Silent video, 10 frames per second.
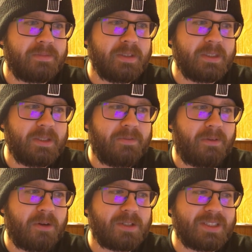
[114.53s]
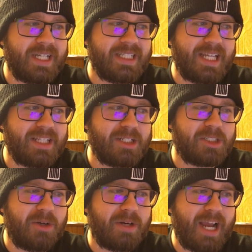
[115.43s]
It was the first thing that they
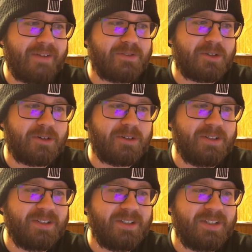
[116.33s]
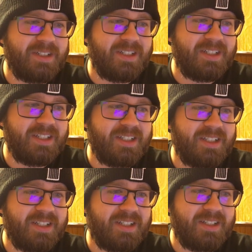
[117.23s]
showed after.
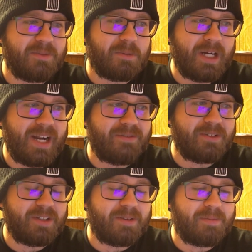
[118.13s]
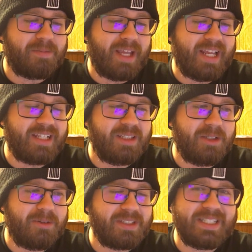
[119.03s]
Right after the thing,
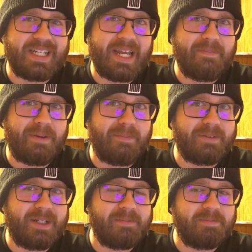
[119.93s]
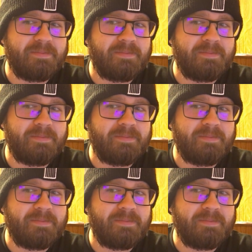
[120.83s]
Louis C.K. popped up.